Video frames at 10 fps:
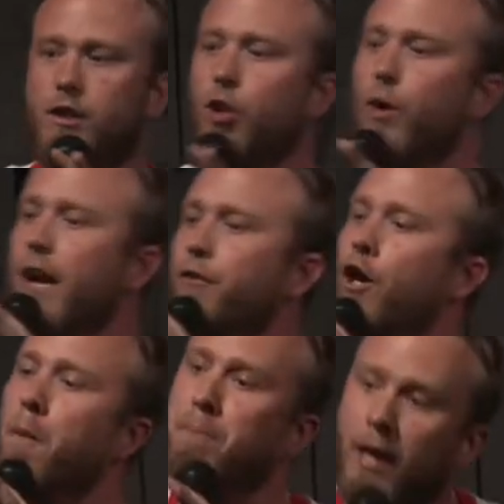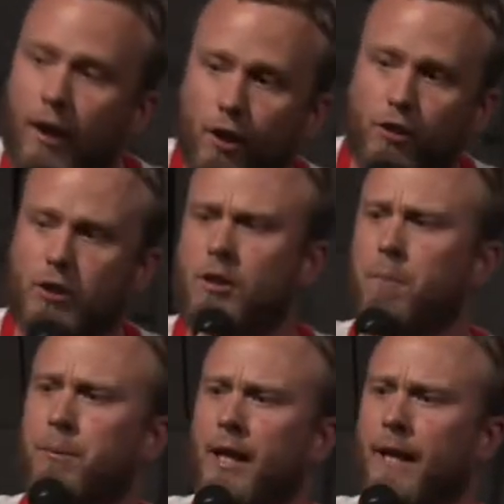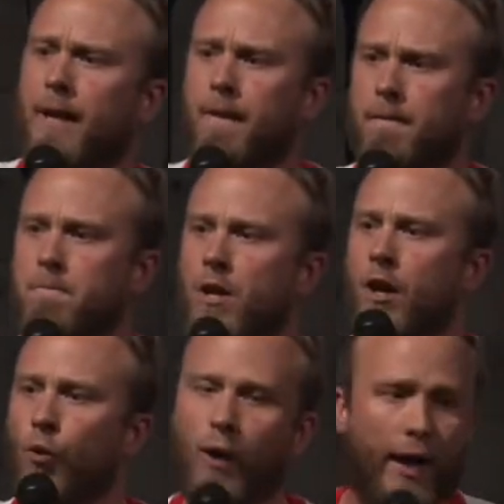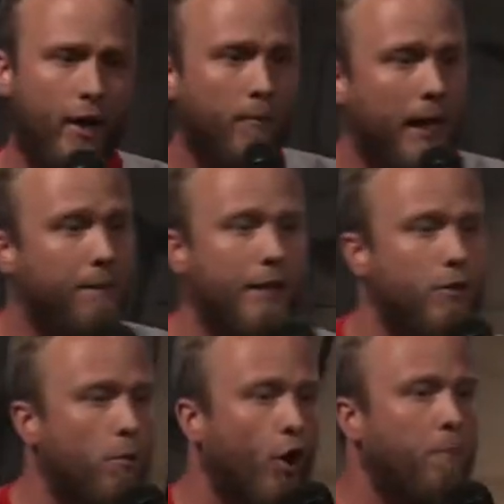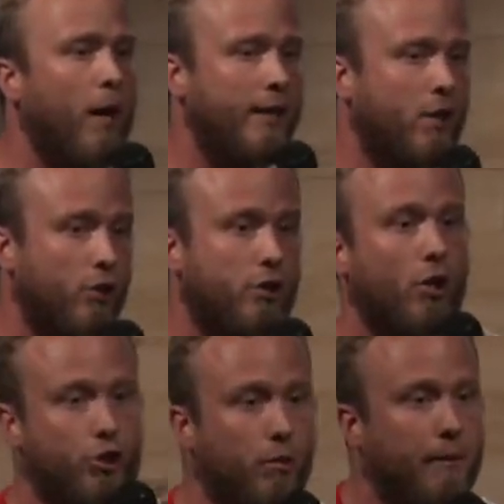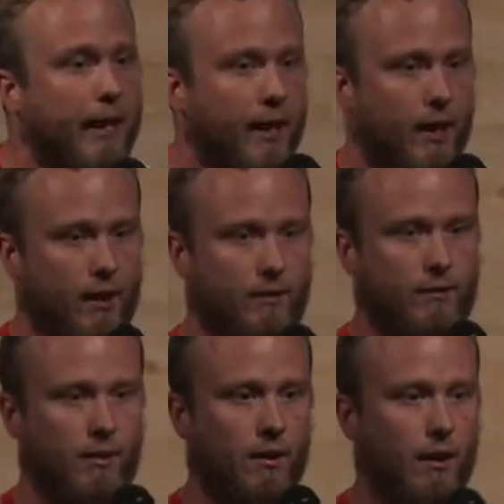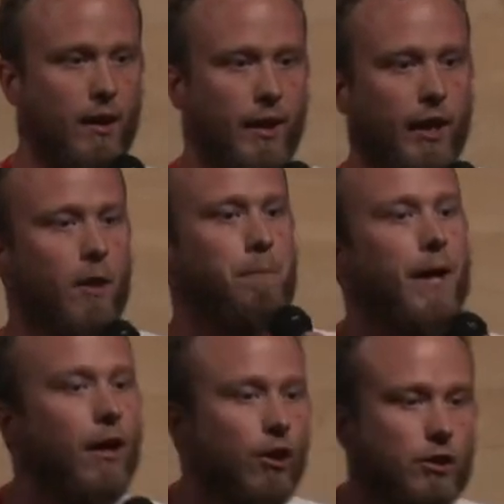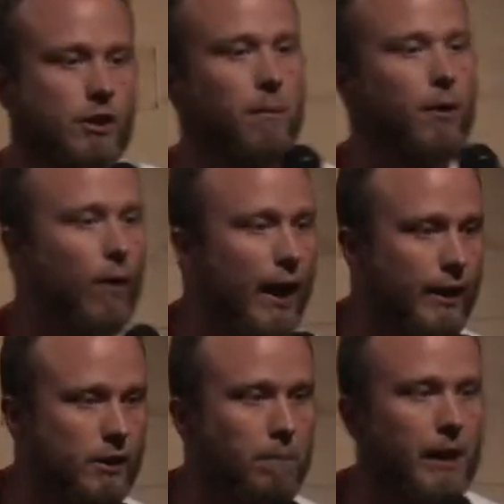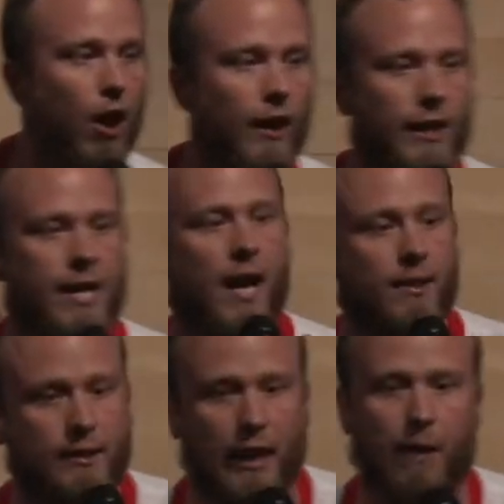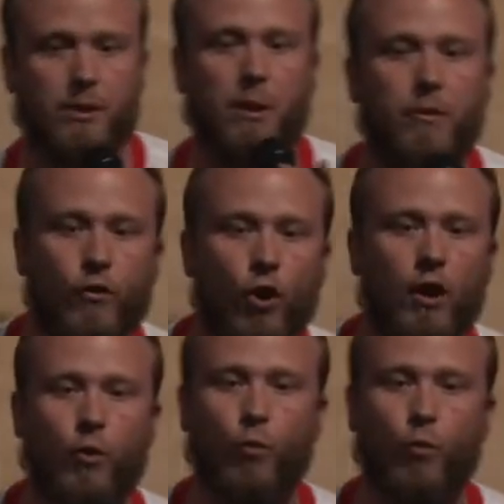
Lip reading: do whatever appears to be right. Or maybe even more practical, social media. It appears to be right to be on it nonstop. Some of you are on it